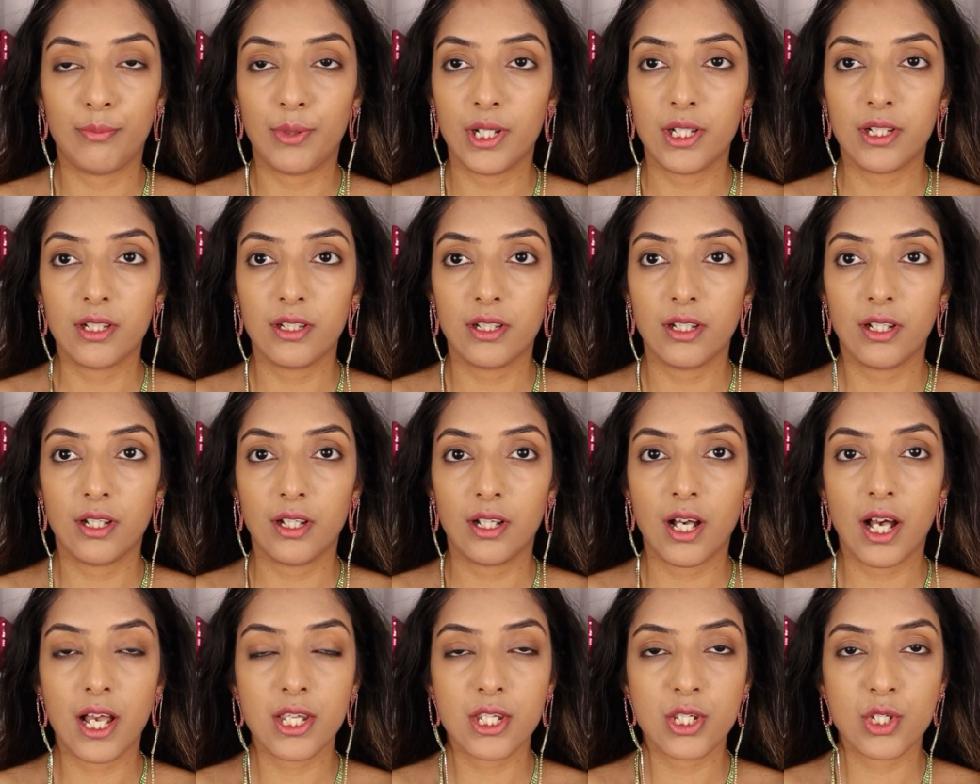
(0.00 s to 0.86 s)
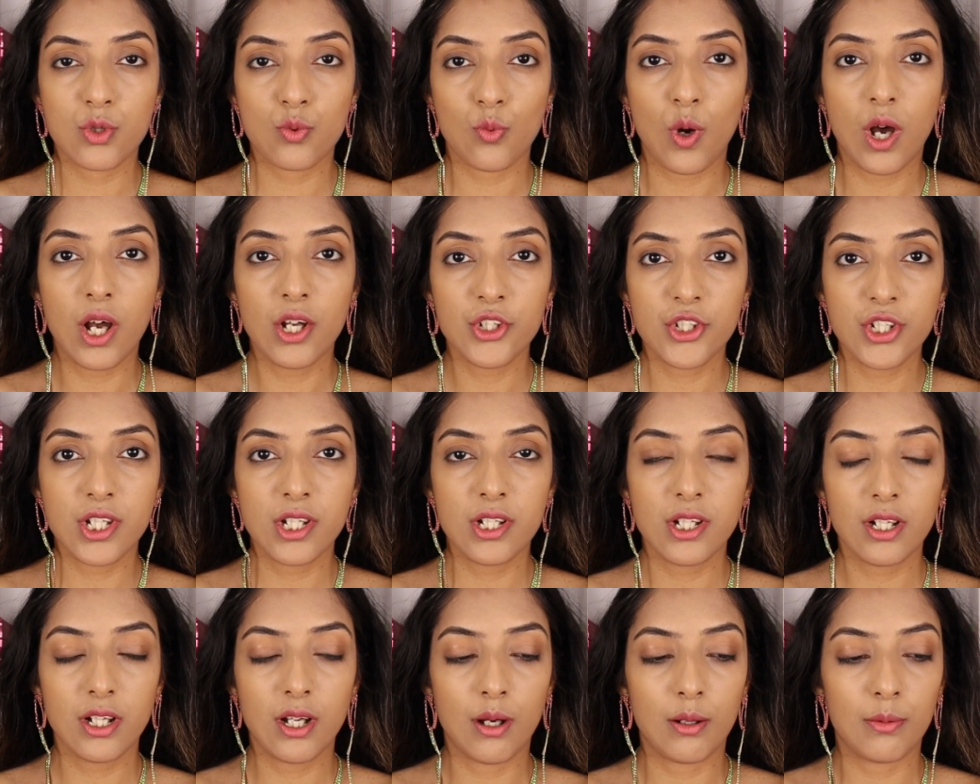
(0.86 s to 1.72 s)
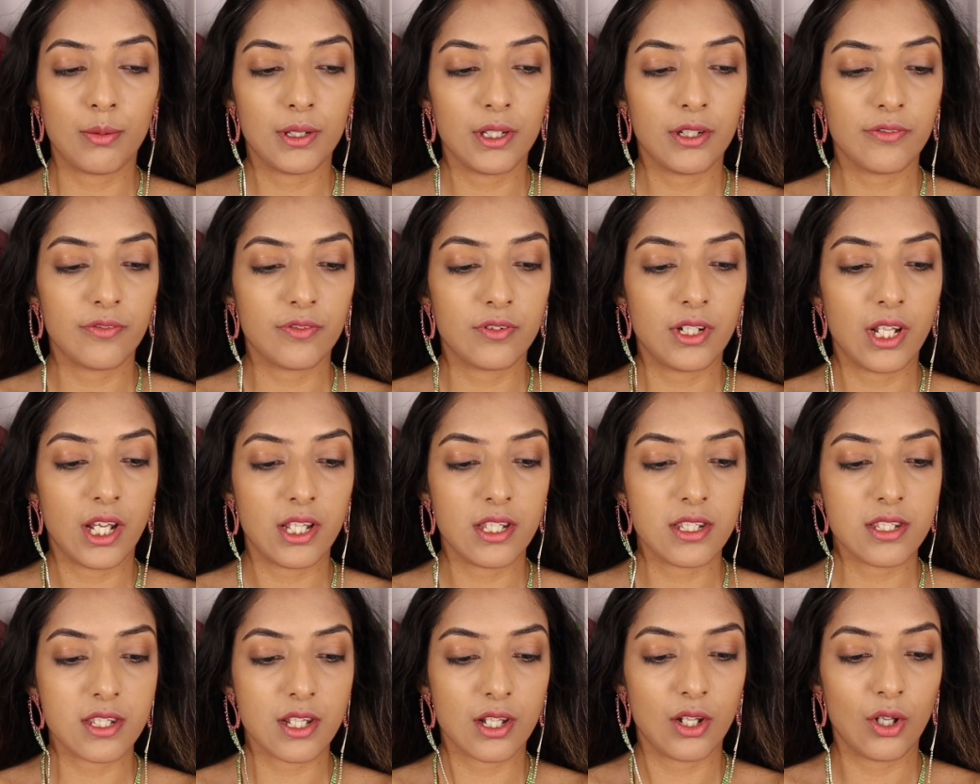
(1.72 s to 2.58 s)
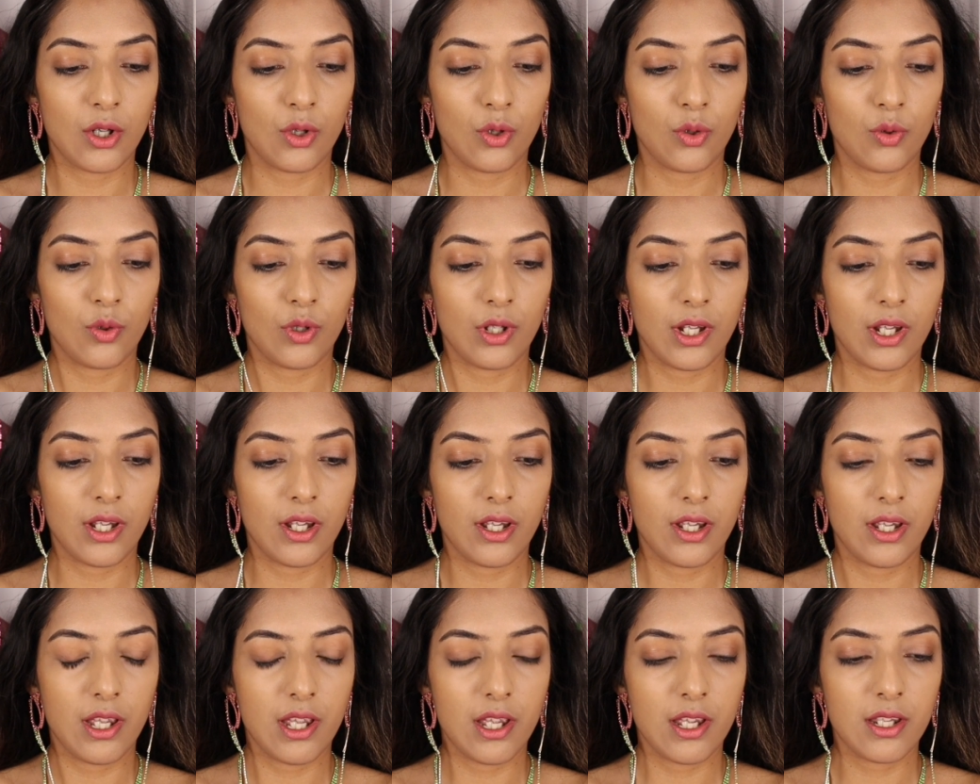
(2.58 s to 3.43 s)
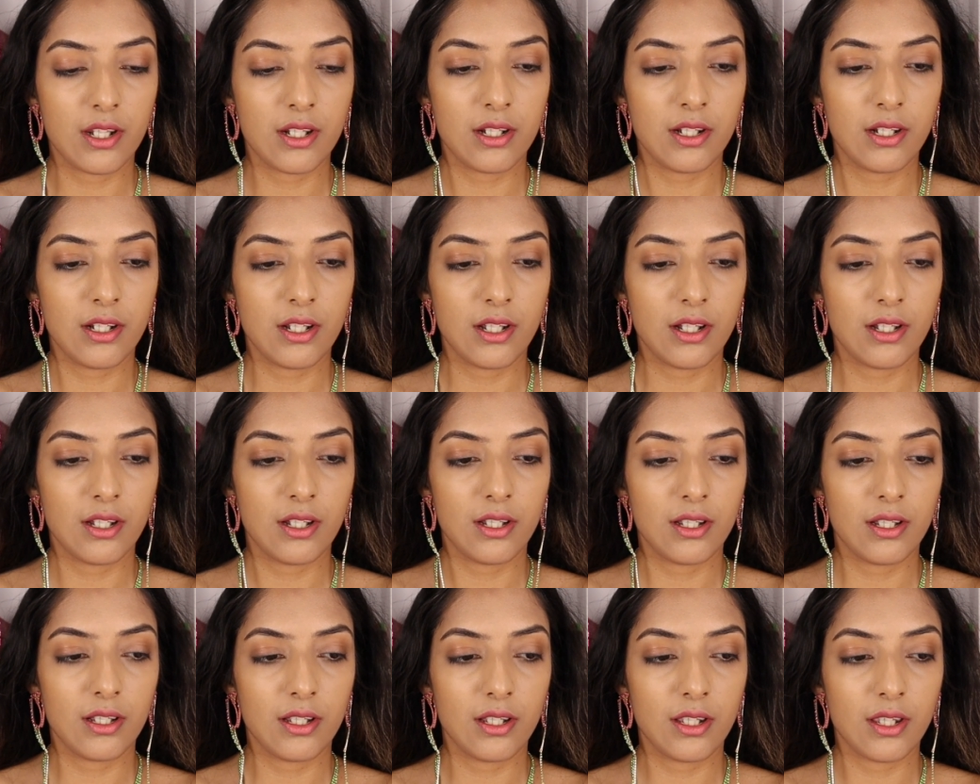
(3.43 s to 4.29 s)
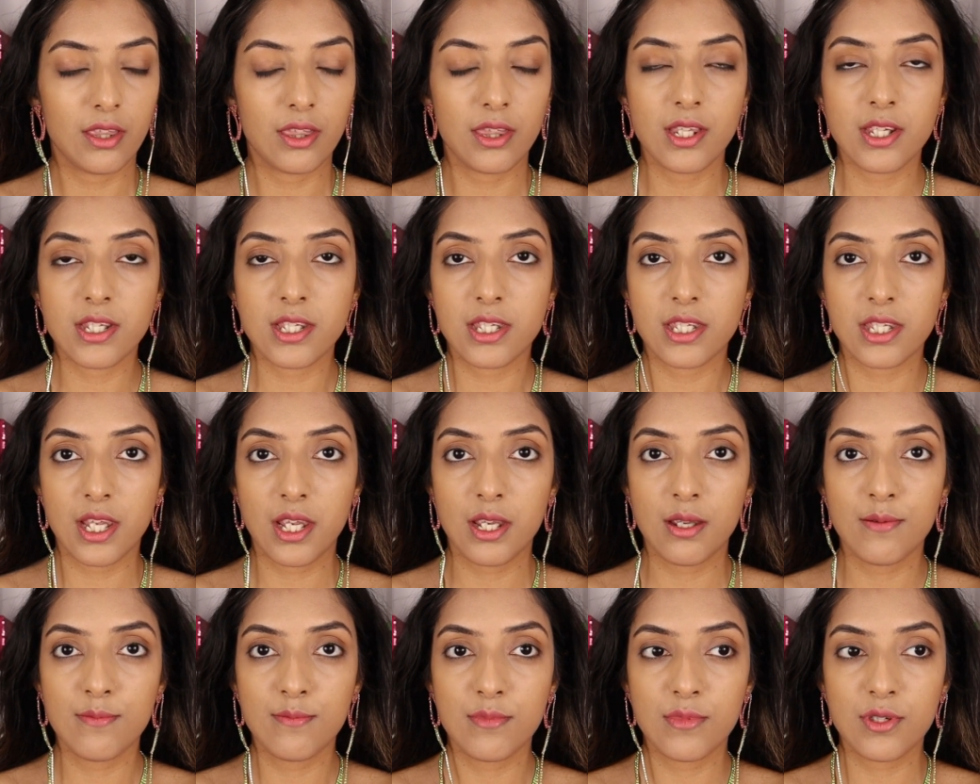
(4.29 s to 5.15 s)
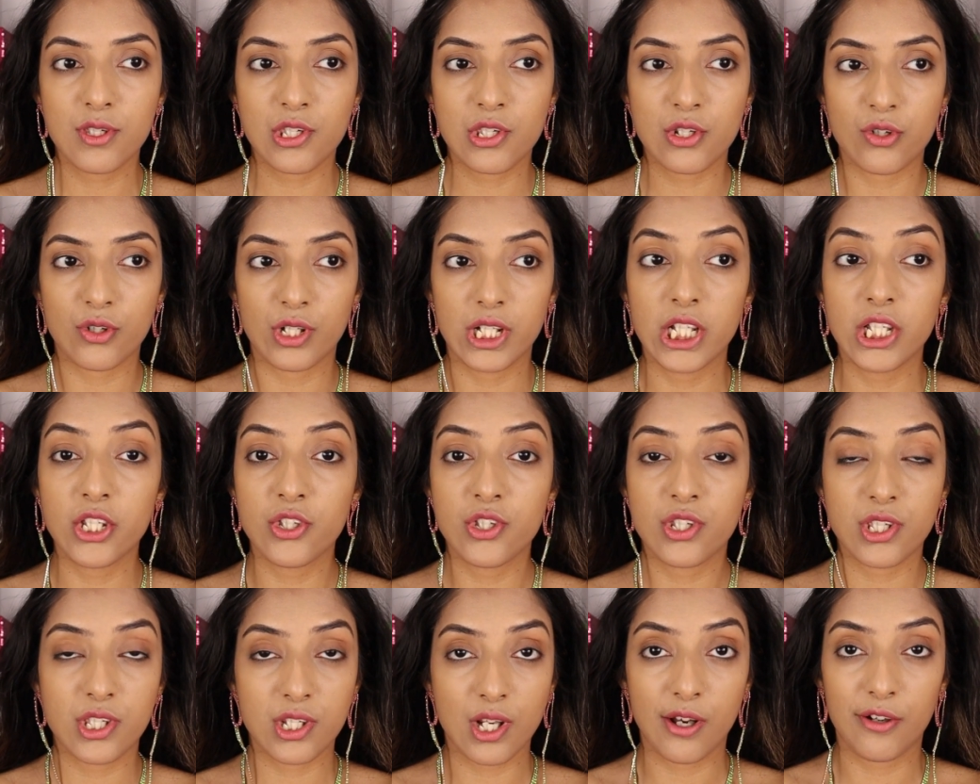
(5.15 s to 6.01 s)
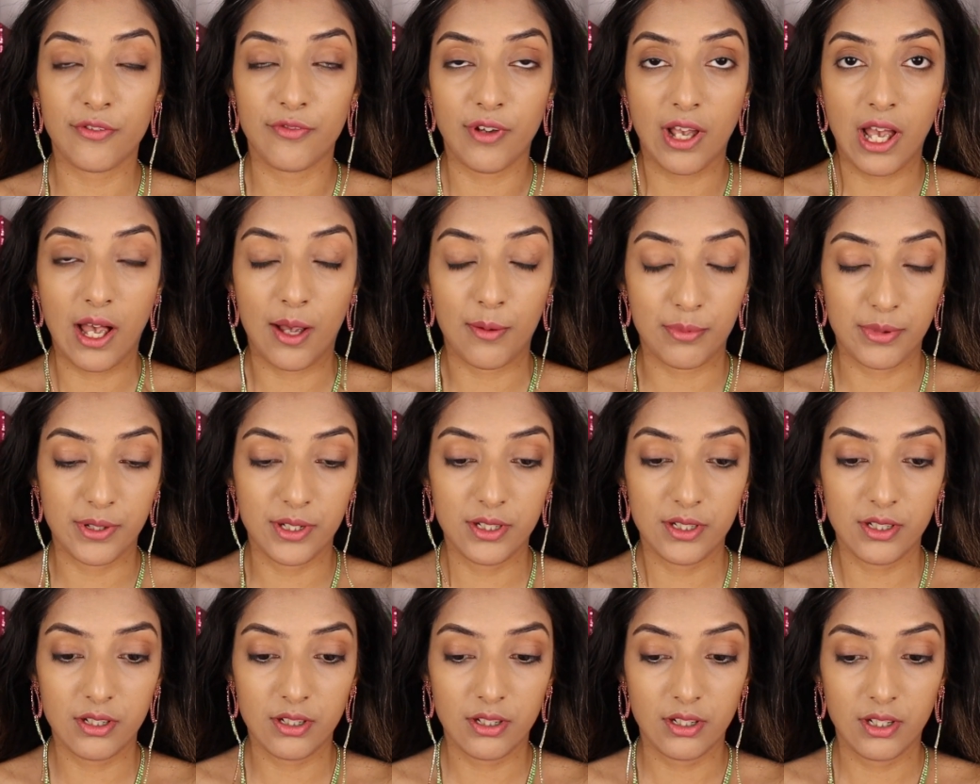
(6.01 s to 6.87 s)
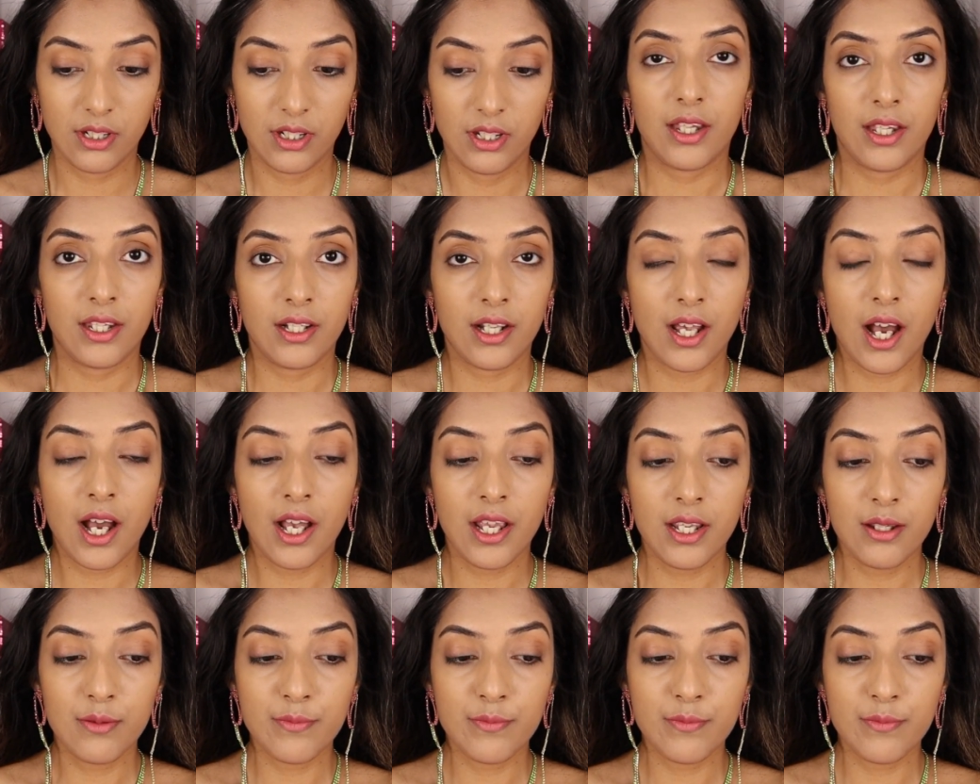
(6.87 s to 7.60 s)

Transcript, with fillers: but I swatched it a couple of days ago and the same strange stuff happened and I